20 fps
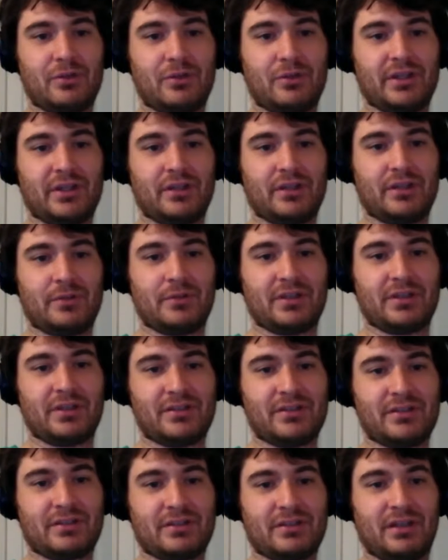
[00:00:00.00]
here
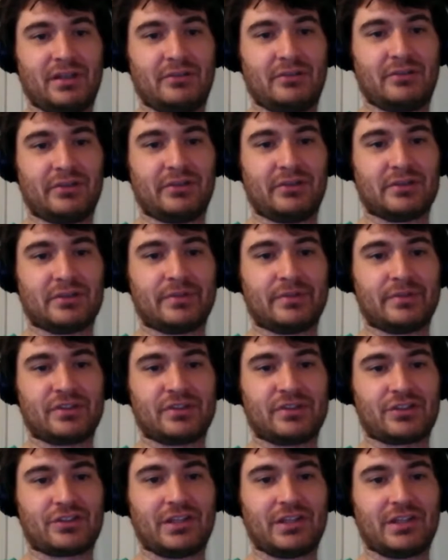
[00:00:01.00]
because outfield's a
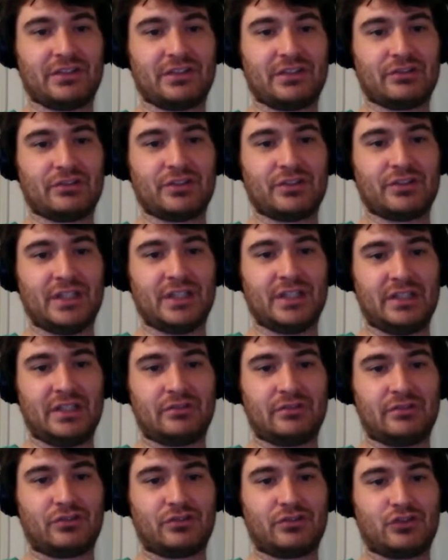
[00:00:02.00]
position I
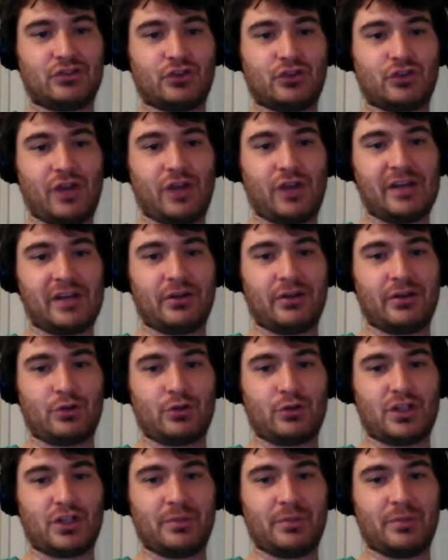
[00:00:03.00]
usually try to go
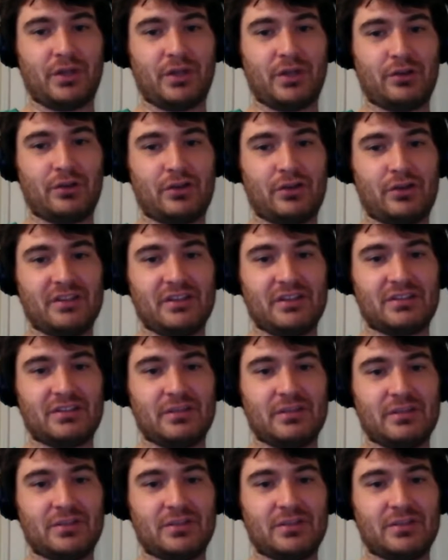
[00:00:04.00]
cheap in on these types